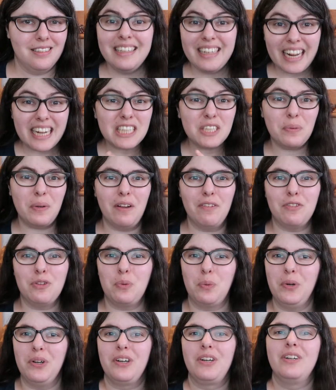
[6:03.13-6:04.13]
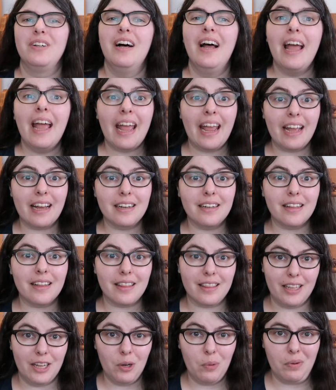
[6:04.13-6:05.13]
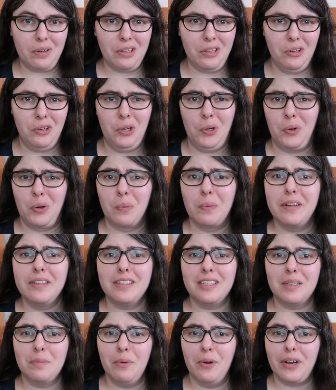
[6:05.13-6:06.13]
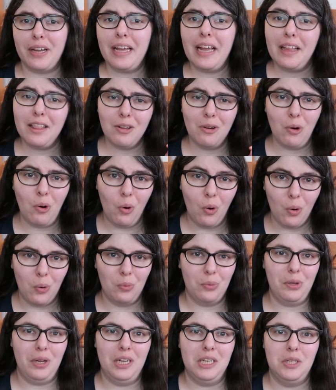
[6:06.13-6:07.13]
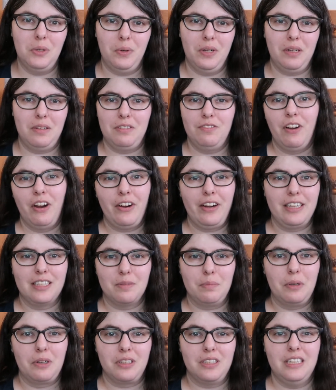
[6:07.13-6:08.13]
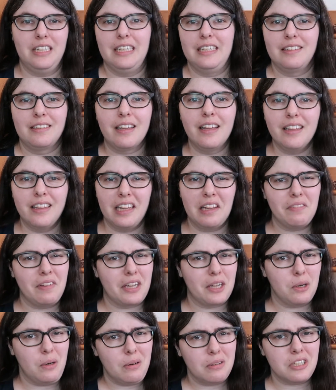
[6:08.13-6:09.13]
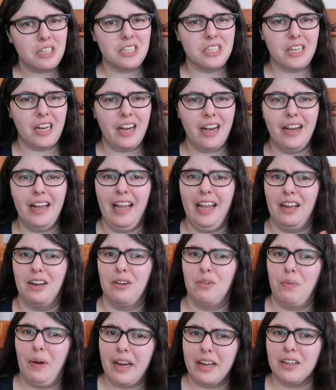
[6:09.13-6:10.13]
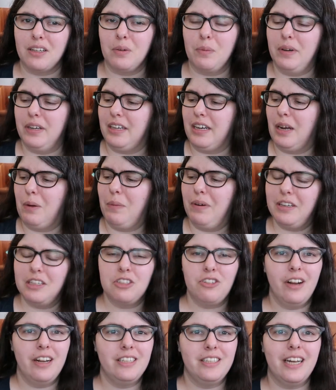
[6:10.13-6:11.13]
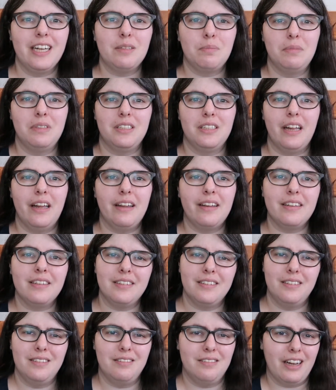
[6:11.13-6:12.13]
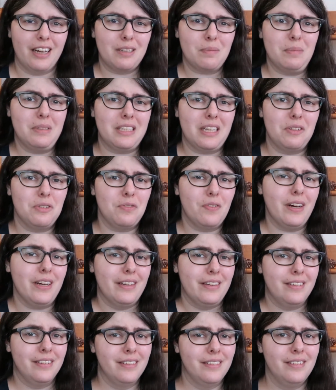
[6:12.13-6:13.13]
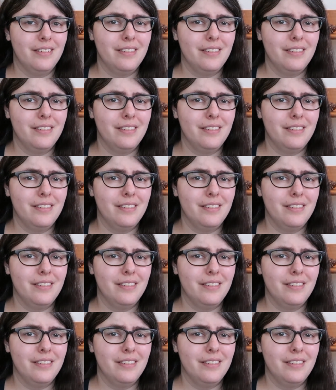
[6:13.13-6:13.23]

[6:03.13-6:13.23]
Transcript: Next we have Twrl, and they're one of the newer ones in the market, and they're only doing various milk teas. They have like hojicha and a regular one, and I want to try jasmine today because jasmine sounds fun.